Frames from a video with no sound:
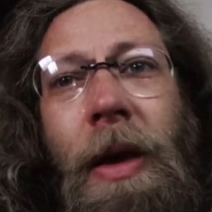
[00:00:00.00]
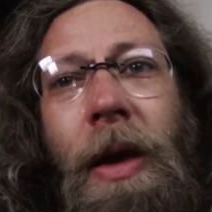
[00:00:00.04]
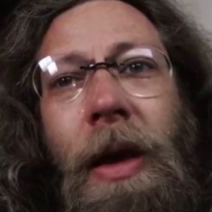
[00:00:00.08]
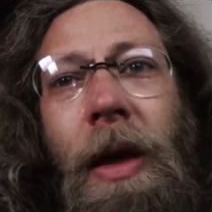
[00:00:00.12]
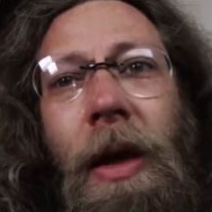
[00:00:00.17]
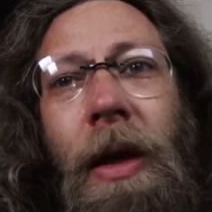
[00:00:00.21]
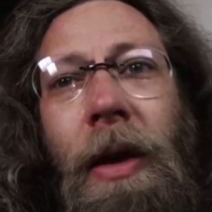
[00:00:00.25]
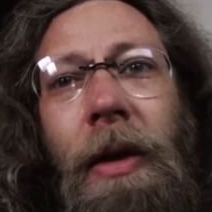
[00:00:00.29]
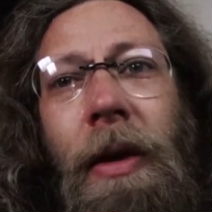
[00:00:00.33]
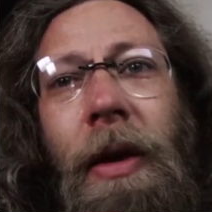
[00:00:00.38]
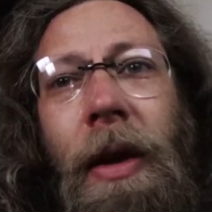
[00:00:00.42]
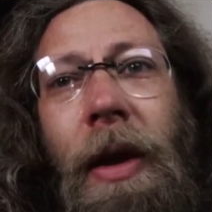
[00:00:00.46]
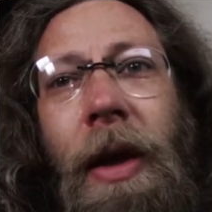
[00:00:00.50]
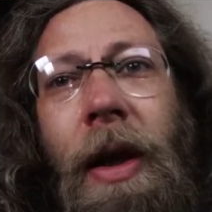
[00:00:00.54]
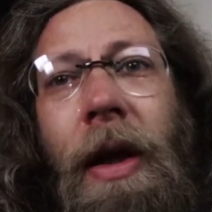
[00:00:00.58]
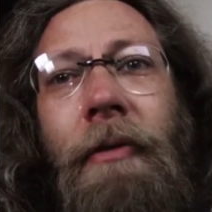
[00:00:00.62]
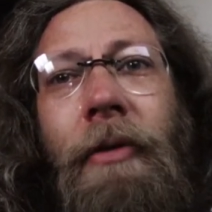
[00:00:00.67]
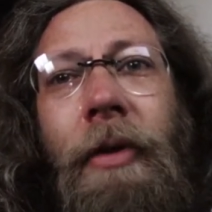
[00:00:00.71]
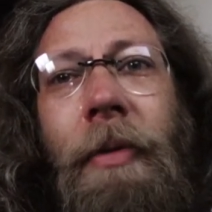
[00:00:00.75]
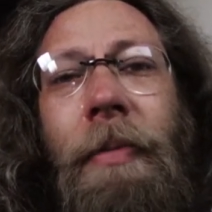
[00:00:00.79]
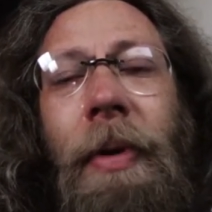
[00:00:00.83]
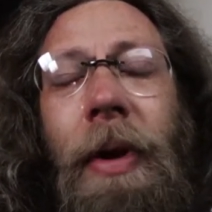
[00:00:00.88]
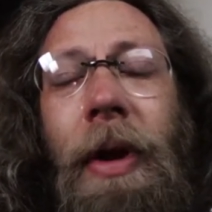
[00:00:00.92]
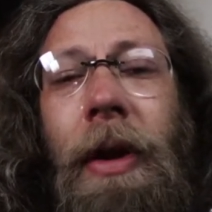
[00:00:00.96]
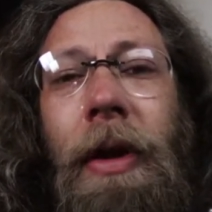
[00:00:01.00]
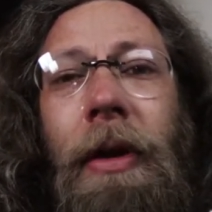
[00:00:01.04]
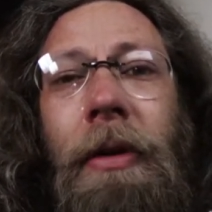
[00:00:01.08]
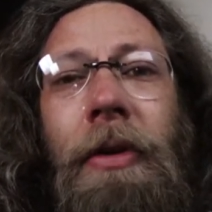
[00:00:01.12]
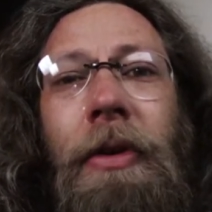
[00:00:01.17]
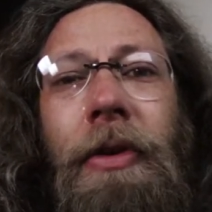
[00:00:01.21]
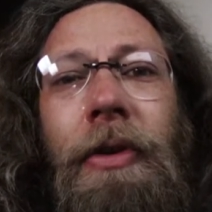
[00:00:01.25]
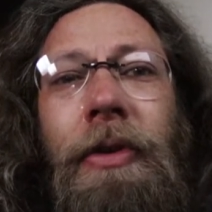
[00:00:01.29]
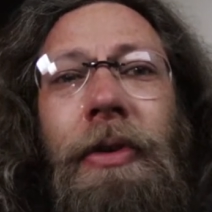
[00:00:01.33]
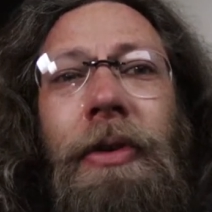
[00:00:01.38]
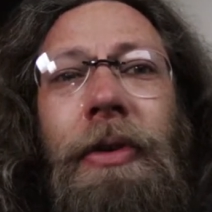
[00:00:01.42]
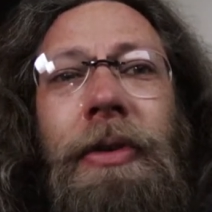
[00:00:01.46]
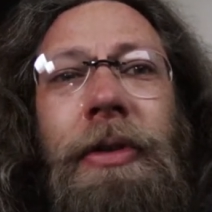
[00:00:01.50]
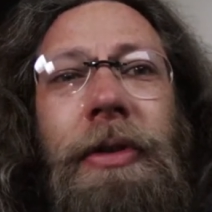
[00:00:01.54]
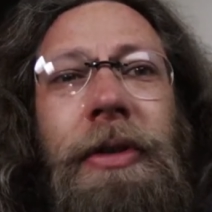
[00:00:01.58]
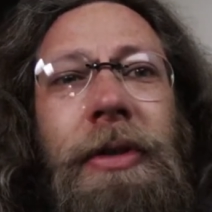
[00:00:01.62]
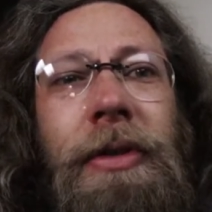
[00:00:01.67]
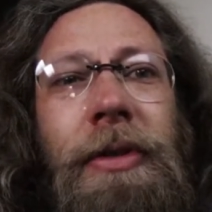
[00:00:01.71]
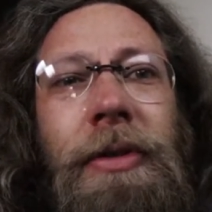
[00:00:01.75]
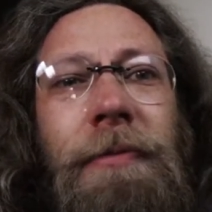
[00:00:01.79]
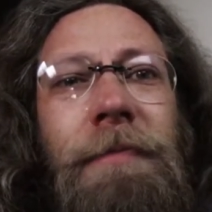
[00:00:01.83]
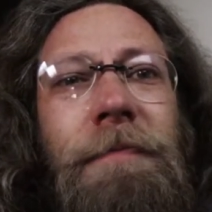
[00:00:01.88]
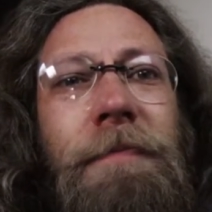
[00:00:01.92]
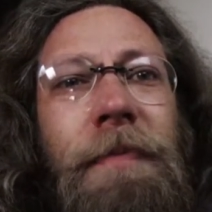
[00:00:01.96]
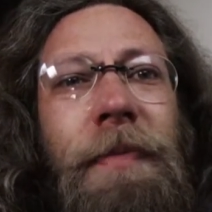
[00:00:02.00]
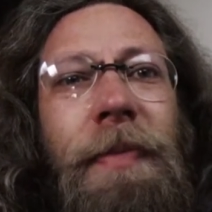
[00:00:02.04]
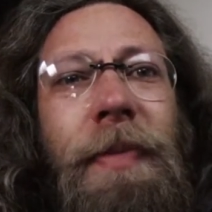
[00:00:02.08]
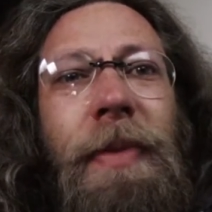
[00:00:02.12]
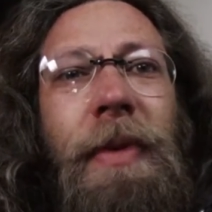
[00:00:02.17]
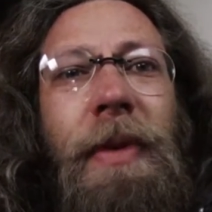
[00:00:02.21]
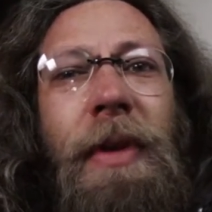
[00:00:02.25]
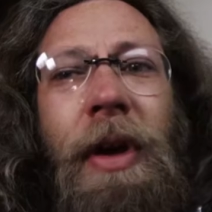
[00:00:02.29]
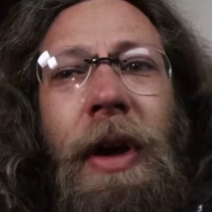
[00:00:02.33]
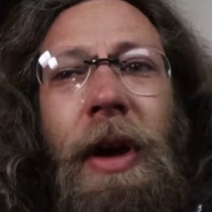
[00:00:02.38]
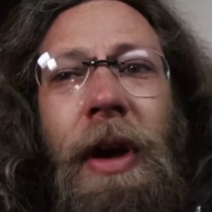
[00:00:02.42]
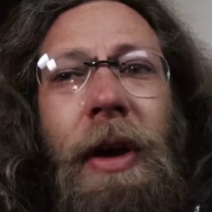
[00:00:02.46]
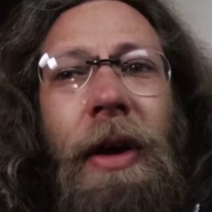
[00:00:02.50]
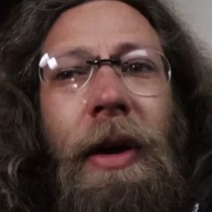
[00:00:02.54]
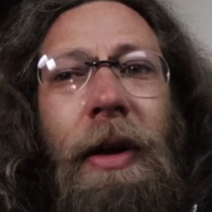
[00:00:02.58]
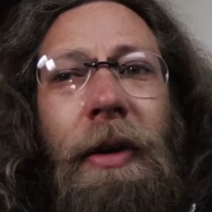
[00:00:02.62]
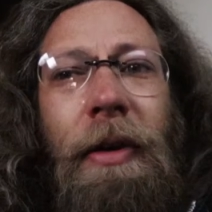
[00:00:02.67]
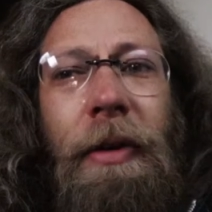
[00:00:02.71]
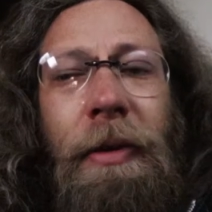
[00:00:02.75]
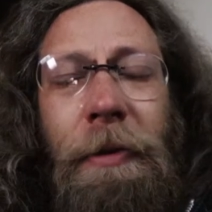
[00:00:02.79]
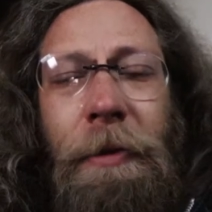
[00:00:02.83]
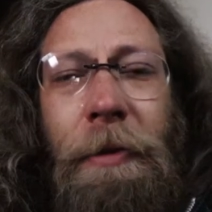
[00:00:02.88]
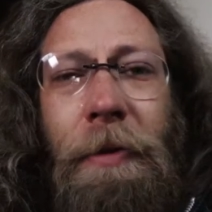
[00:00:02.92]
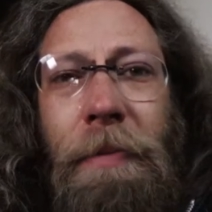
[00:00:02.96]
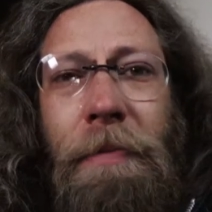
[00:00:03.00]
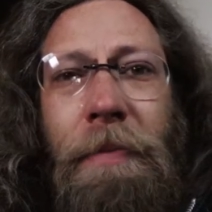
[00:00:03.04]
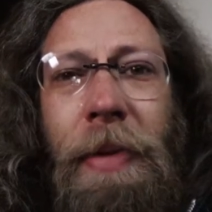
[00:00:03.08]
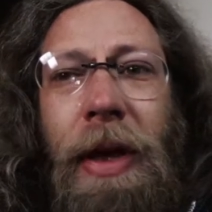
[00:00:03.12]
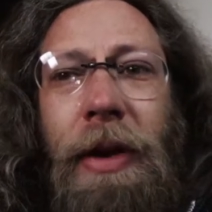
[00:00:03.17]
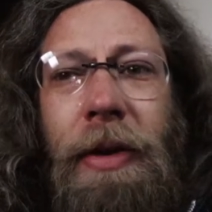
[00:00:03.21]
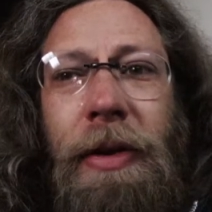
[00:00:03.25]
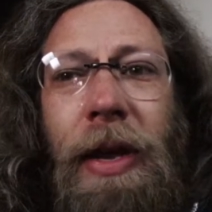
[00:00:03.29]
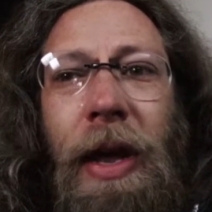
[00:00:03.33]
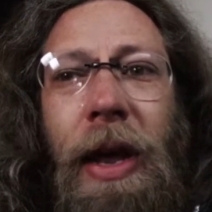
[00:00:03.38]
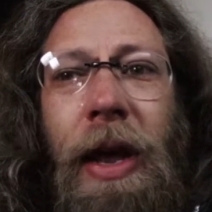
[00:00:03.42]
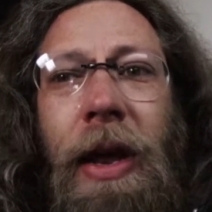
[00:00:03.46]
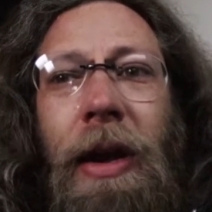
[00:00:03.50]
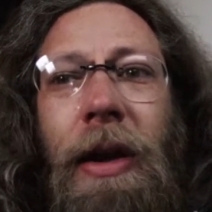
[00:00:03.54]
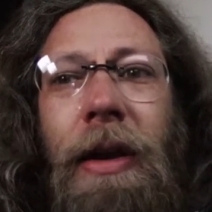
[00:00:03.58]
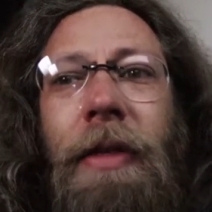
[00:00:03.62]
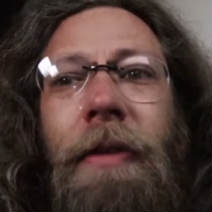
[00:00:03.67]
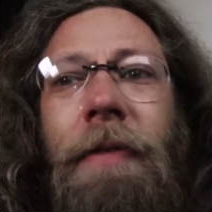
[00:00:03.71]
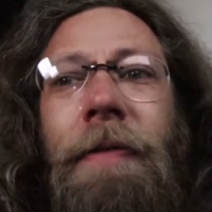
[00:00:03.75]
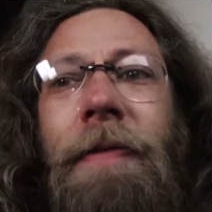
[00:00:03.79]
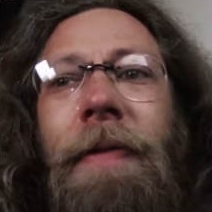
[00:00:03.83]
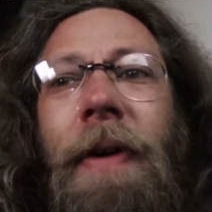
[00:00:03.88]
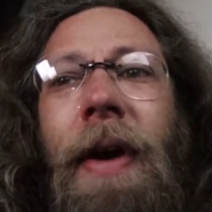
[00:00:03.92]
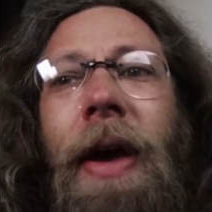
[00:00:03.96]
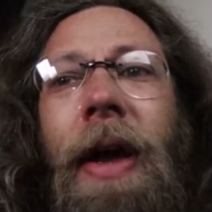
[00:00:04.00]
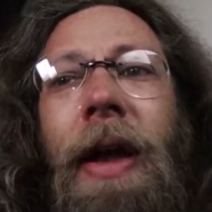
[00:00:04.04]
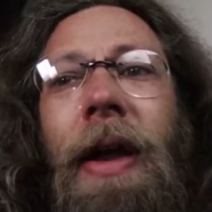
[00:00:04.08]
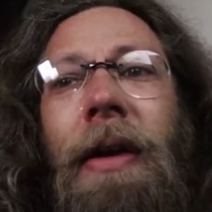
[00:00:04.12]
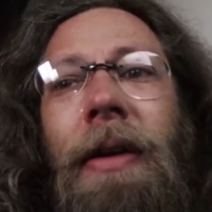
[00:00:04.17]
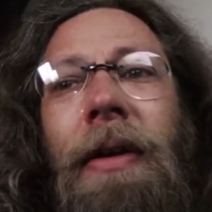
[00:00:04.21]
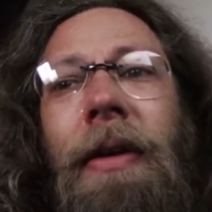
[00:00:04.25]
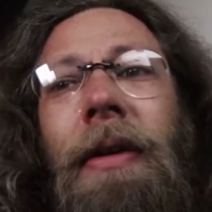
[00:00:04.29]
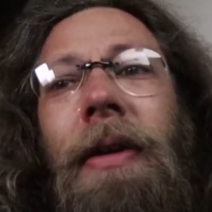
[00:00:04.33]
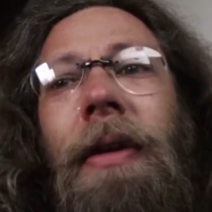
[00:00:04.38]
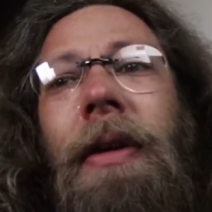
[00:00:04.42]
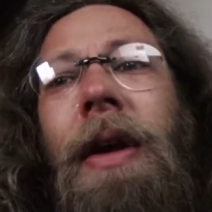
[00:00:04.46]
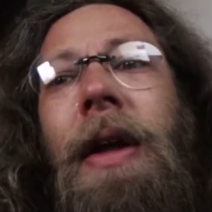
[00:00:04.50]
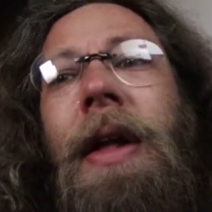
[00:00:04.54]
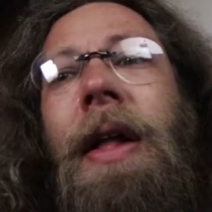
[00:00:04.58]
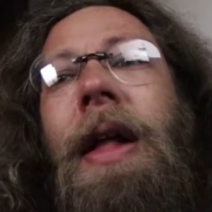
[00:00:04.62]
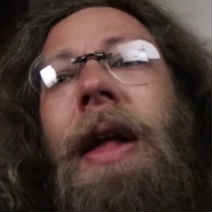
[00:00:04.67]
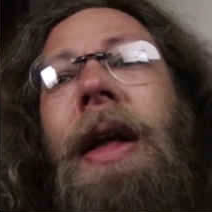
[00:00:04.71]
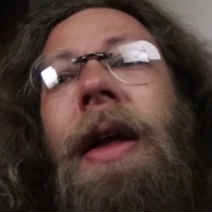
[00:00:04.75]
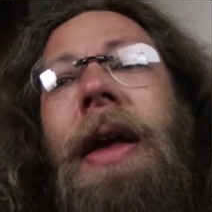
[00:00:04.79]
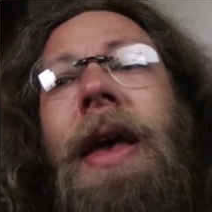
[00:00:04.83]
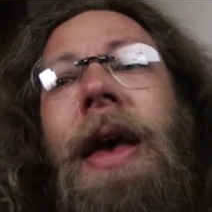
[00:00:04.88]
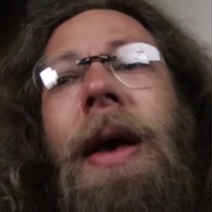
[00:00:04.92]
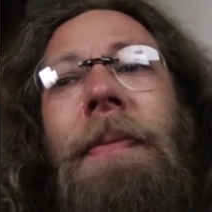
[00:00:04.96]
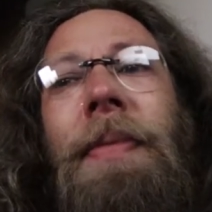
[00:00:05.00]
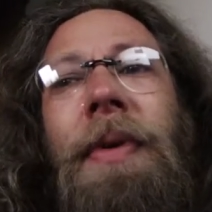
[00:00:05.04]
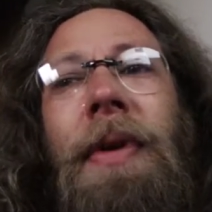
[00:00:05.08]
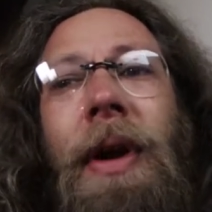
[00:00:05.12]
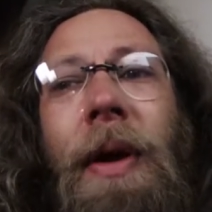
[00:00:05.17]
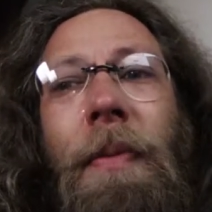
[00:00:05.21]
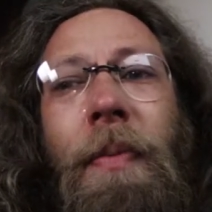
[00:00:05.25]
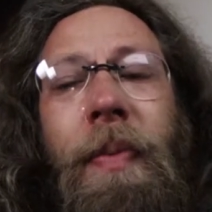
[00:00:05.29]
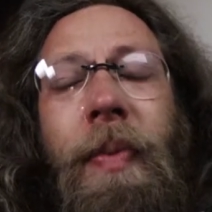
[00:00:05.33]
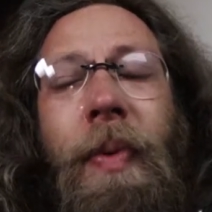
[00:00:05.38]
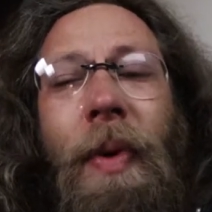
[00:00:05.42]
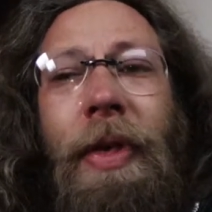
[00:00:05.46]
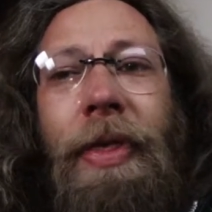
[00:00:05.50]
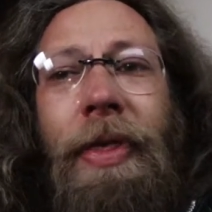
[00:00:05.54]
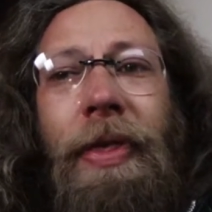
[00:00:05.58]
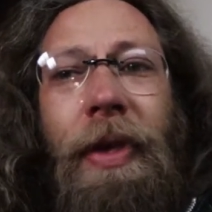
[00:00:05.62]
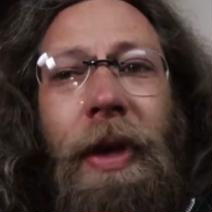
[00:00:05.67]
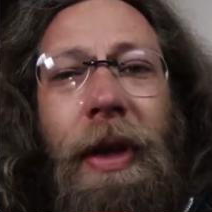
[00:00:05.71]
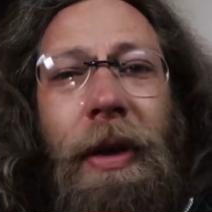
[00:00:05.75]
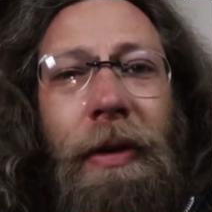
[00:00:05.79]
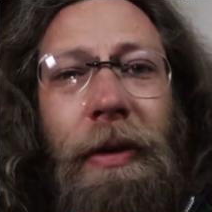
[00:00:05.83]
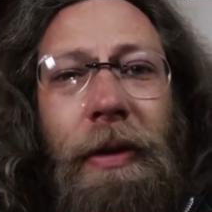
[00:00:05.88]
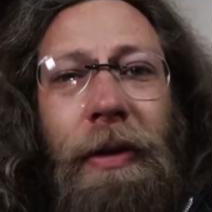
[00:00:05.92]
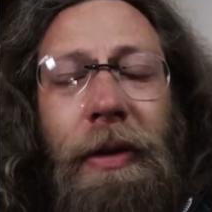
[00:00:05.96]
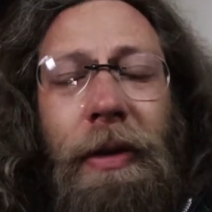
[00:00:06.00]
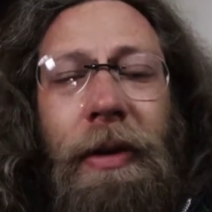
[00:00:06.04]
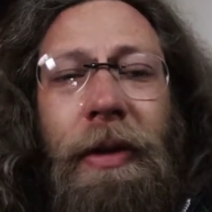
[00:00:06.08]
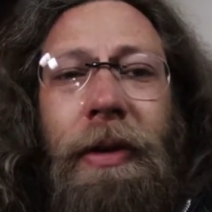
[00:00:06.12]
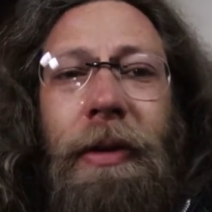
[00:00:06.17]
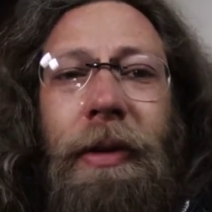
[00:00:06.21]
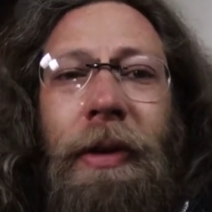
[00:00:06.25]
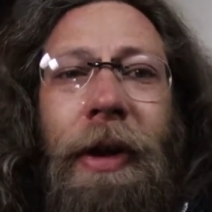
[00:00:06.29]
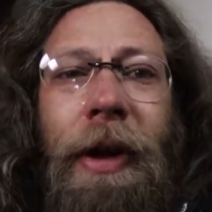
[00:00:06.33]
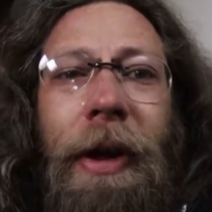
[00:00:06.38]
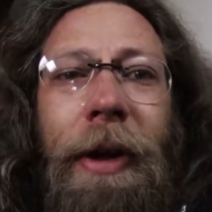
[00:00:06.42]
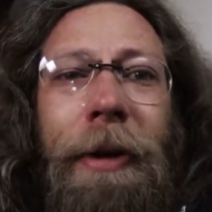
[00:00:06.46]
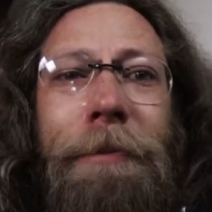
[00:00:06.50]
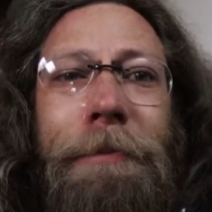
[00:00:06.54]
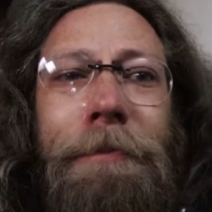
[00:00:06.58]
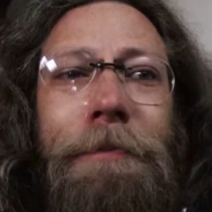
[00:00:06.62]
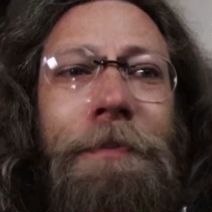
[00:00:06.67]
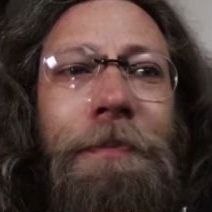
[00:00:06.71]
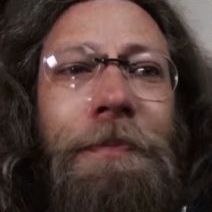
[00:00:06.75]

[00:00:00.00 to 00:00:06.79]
and everybody who's uh, maintained the fight and kept up with it, um,